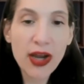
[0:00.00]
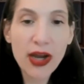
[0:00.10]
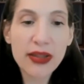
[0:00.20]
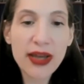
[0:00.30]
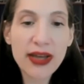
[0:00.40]

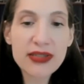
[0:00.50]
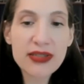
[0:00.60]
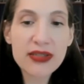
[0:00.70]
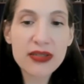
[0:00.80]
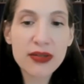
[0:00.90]

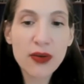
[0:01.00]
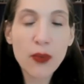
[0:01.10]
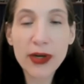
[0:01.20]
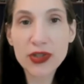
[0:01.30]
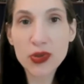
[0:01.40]
That's
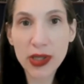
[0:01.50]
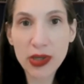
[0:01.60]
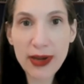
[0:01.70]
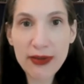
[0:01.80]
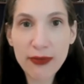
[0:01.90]
what it's really
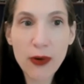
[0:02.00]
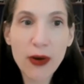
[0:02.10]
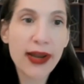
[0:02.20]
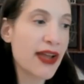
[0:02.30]
great for.